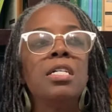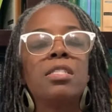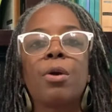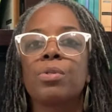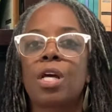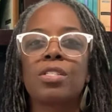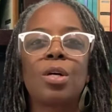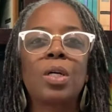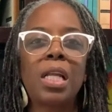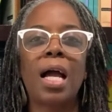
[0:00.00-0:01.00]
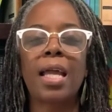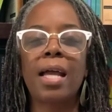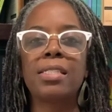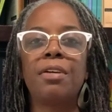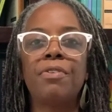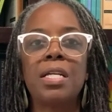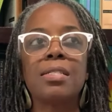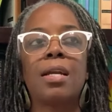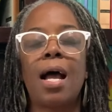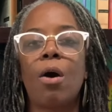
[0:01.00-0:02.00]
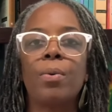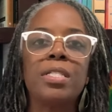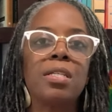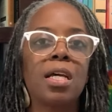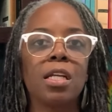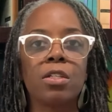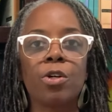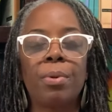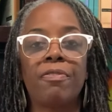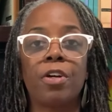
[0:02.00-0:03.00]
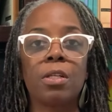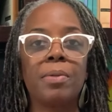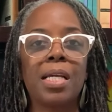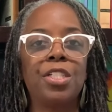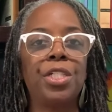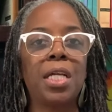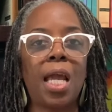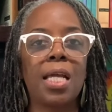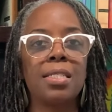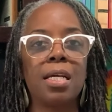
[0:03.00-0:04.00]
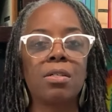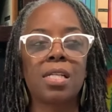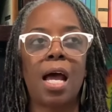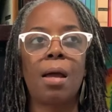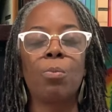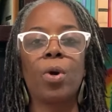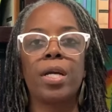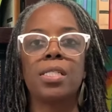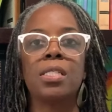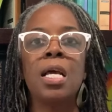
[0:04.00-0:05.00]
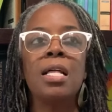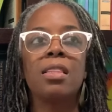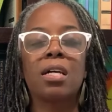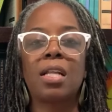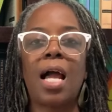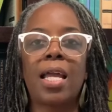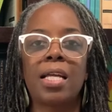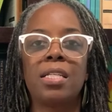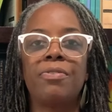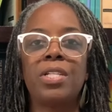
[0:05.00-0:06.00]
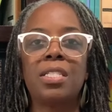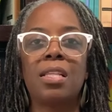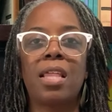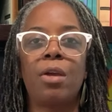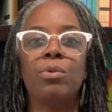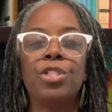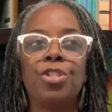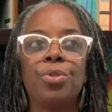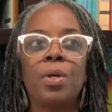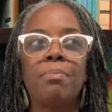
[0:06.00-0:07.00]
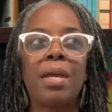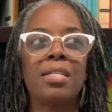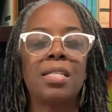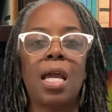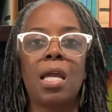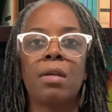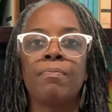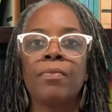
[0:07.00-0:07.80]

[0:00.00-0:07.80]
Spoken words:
There was also clock activities, and I always took it a little bit further because she can tell time, where in the clock activities that they would do, it may say,